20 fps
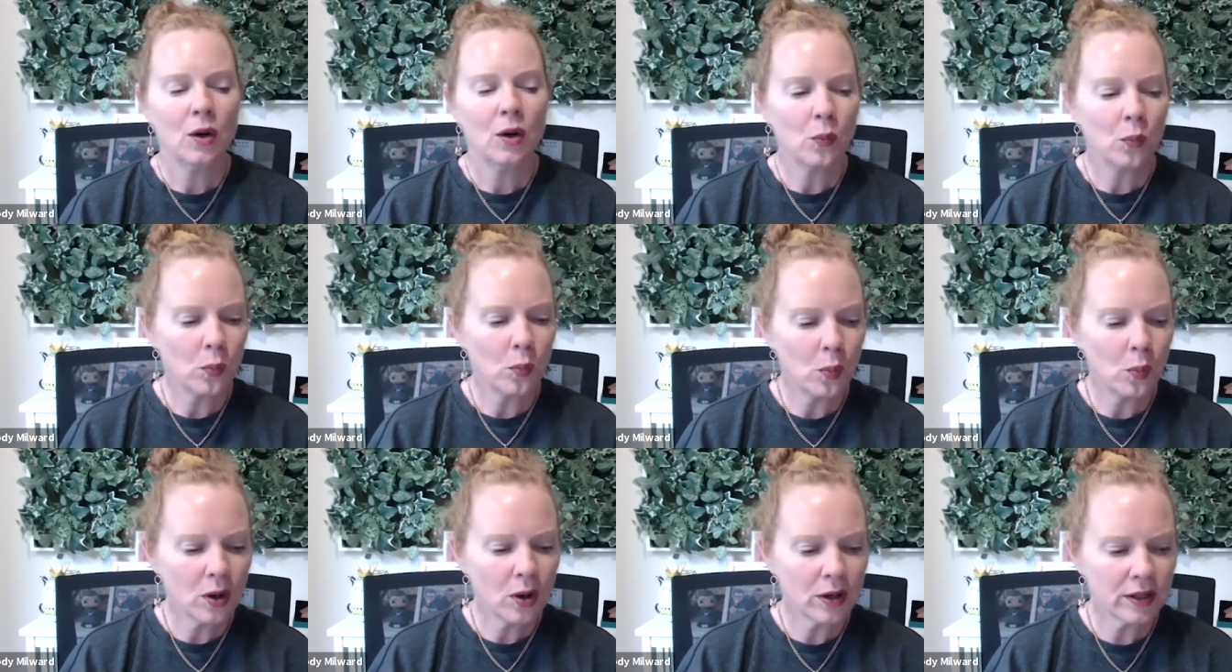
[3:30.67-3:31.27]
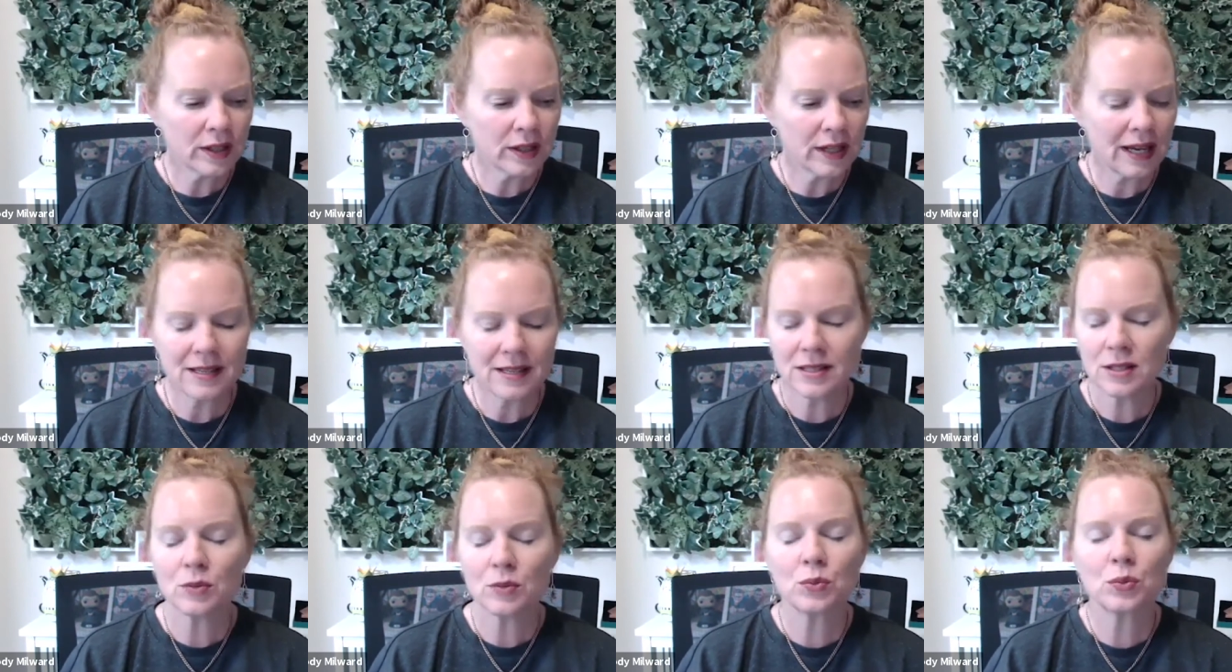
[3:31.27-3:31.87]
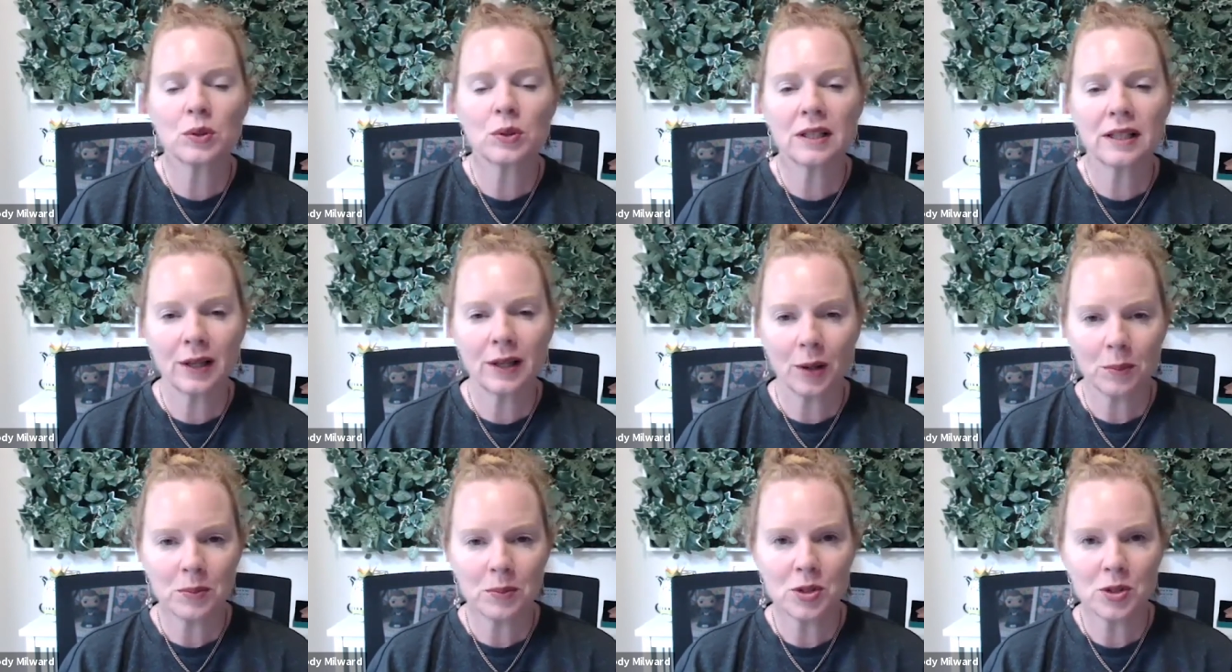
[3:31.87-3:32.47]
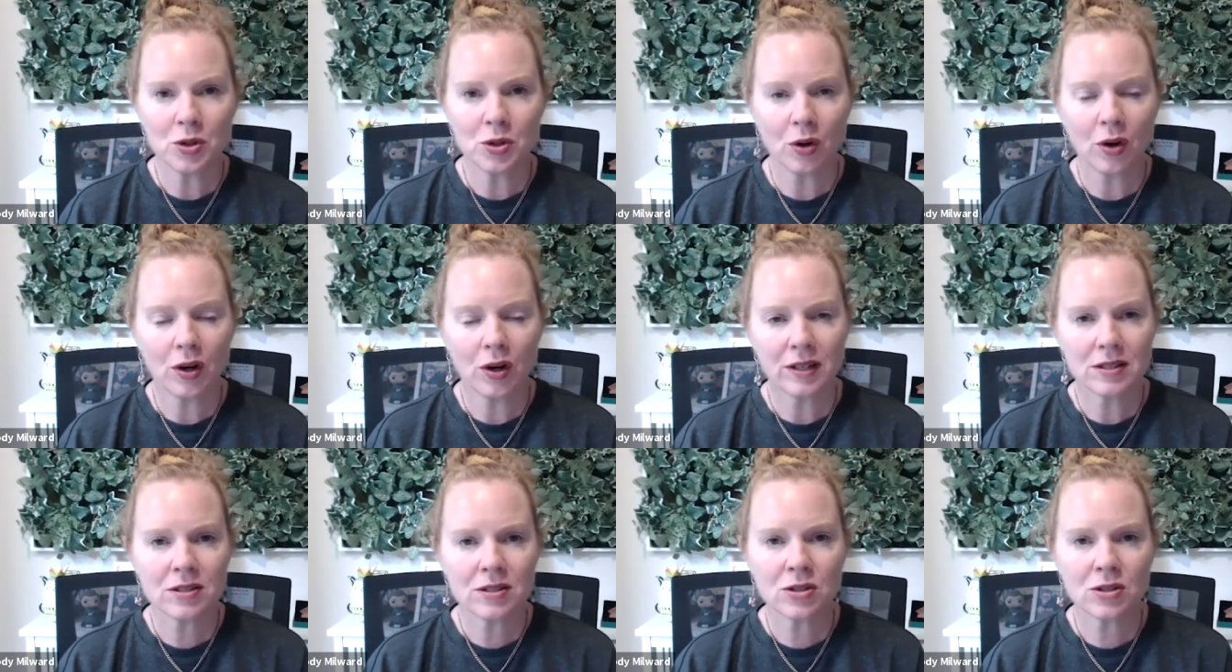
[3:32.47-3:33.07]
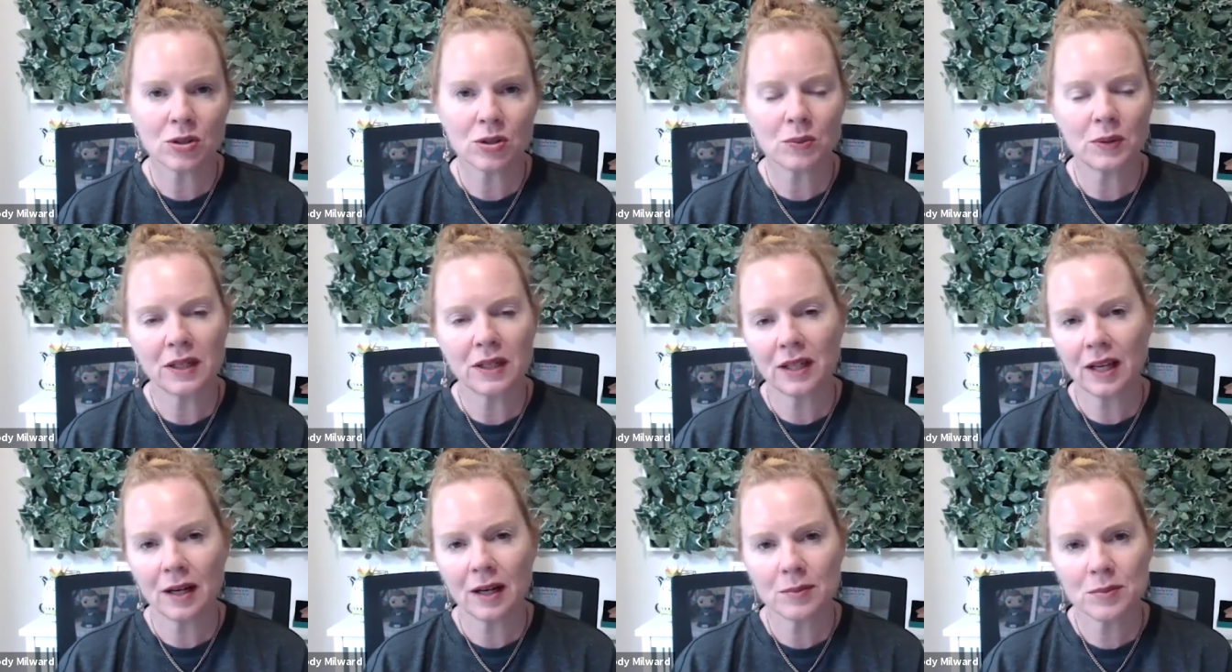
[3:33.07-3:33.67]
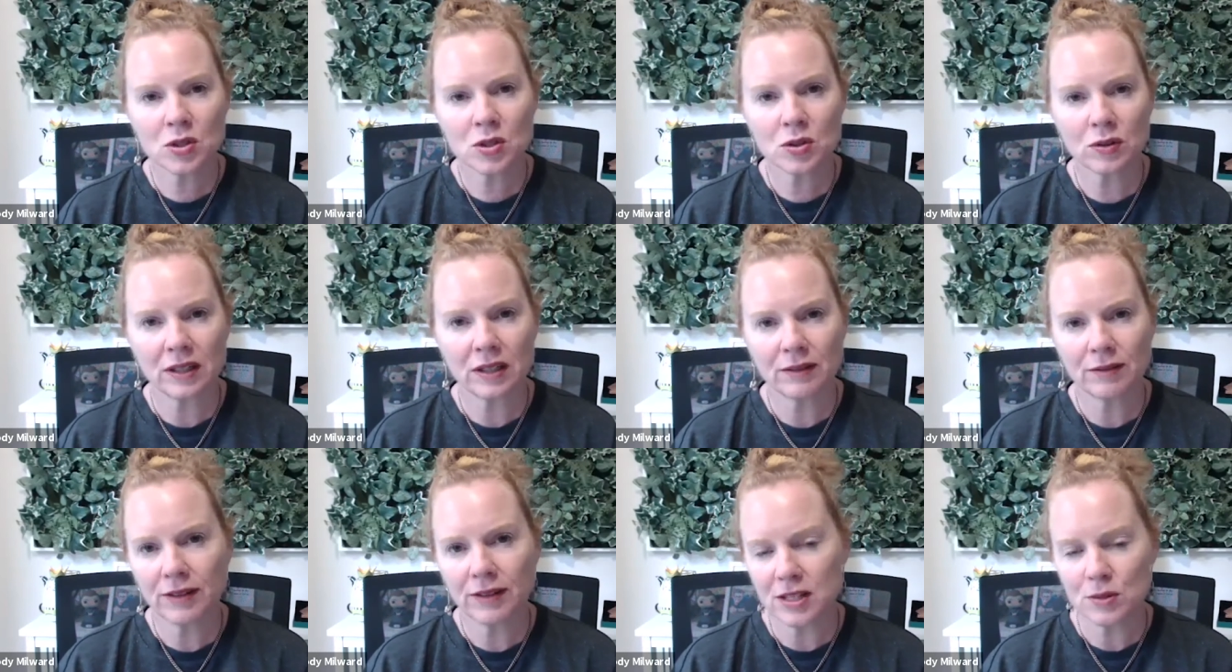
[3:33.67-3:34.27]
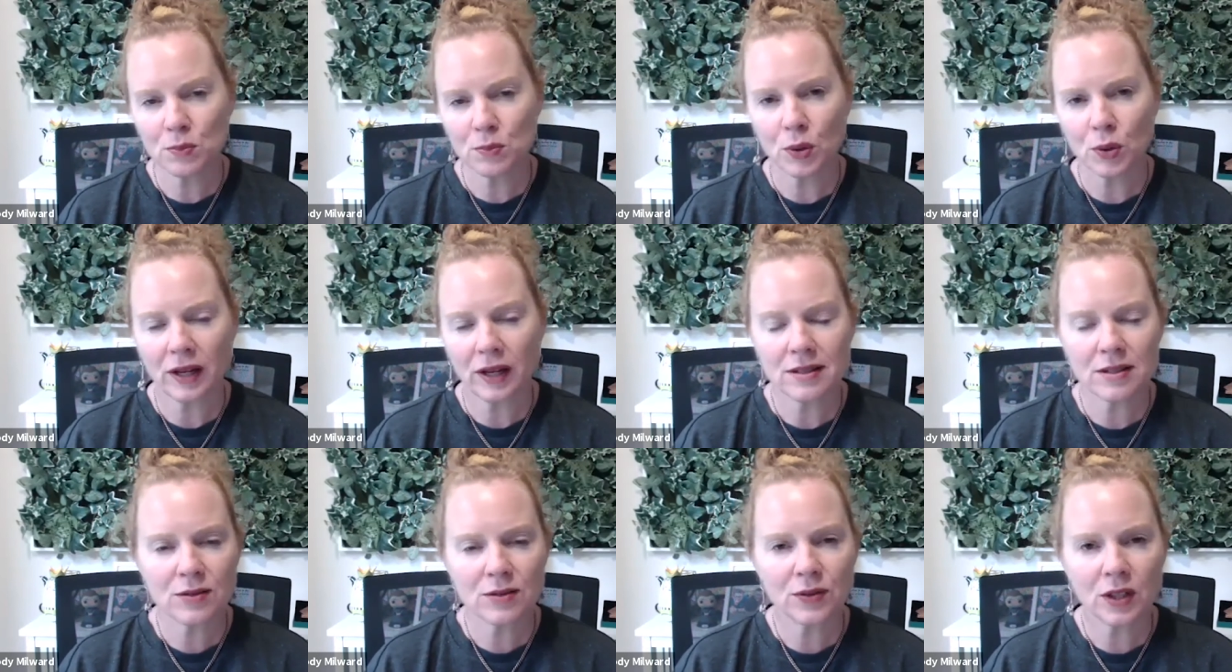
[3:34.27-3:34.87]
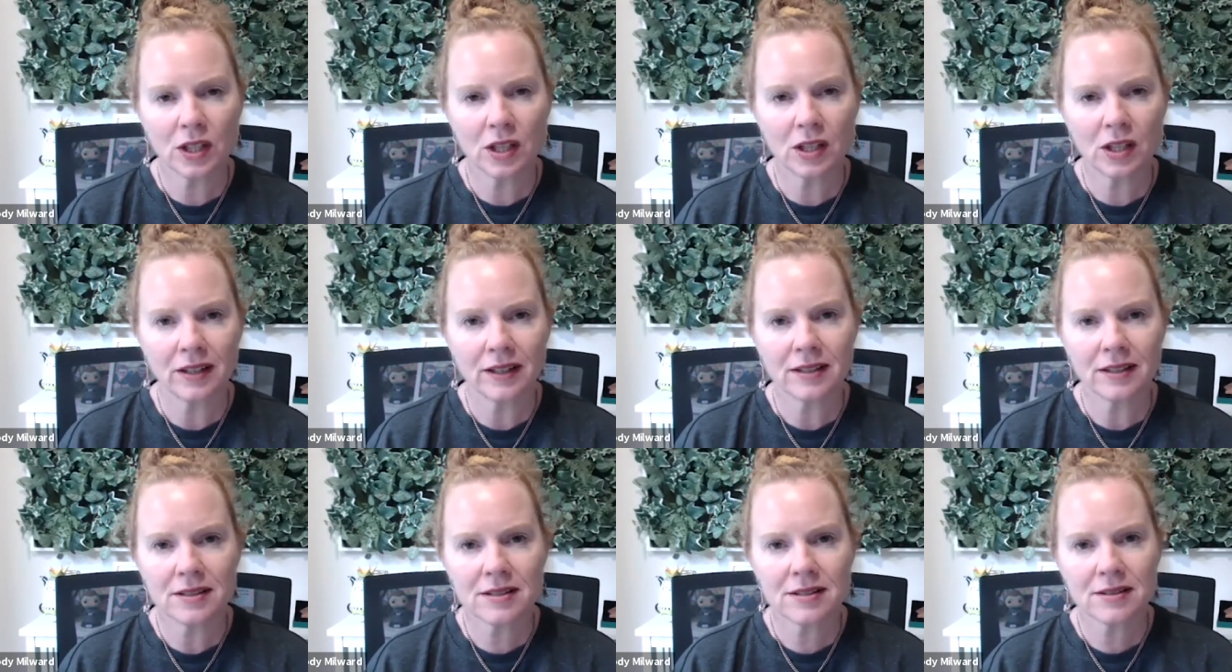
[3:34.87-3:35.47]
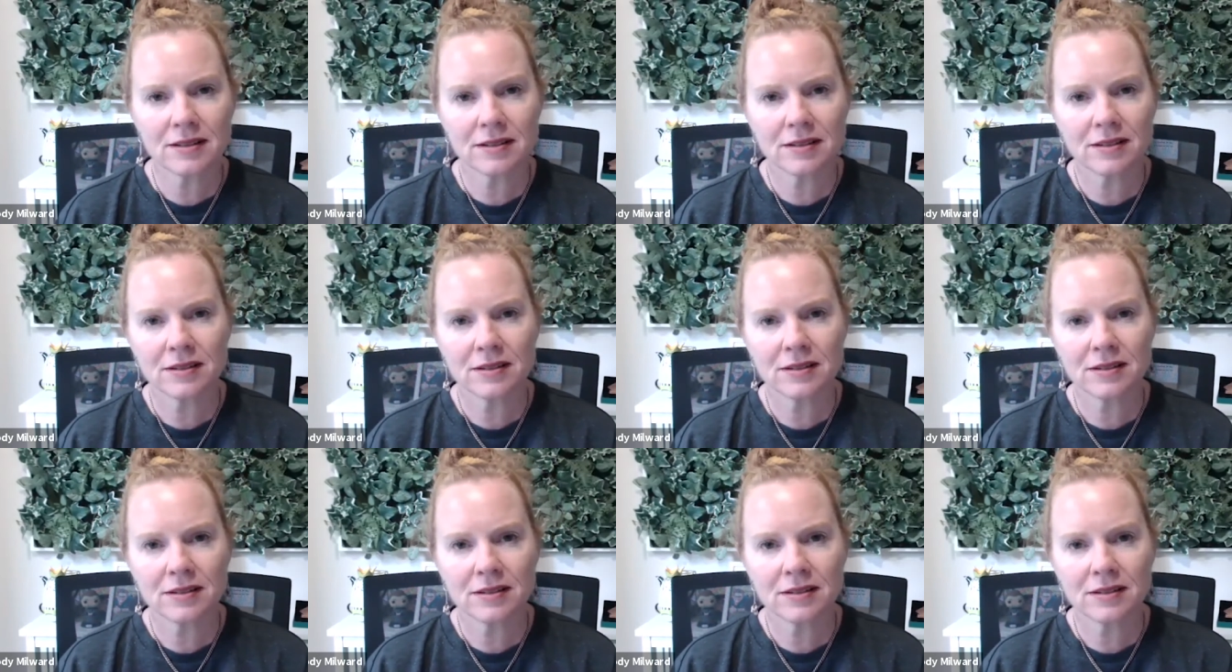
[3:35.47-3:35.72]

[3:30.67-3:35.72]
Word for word: What has it really opened your eyes to when it comes to running Facebook ads for clients?